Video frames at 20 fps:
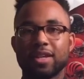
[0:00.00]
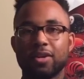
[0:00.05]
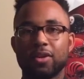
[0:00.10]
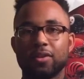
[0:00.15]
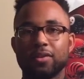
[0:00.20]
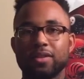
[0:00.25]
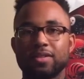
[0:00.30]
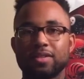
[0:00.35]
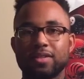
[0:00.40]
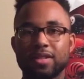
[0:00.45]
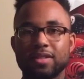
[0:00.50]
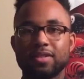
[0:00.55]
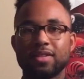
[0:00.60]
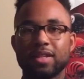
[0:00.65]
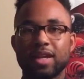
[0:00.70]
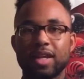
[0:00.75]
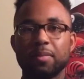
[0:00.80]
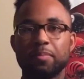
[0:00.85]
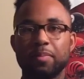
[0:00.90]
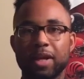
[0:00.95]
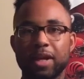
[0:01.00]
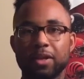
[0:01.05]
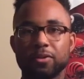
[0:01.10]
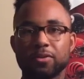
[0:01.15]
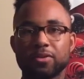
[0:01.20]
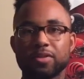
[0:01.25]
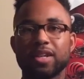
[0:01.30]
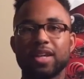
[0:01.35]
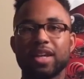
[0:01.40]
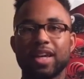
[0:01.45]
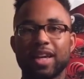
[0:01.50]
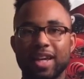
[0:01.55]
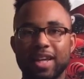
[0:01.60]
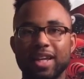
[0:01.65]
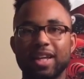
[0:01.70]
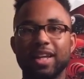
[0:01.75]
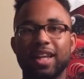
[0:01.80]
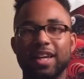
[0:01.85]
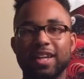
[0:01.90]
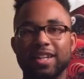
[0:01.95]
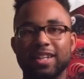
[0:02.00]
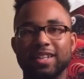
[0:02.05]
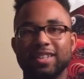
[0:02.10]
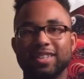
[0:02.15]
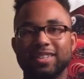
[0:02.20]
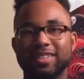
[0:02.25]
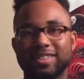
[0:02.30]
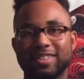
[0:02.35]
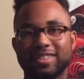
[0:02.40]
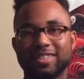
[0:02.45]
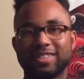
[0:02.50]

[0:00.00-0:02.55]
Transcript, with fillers: take on the Cincinnati Bengals in London.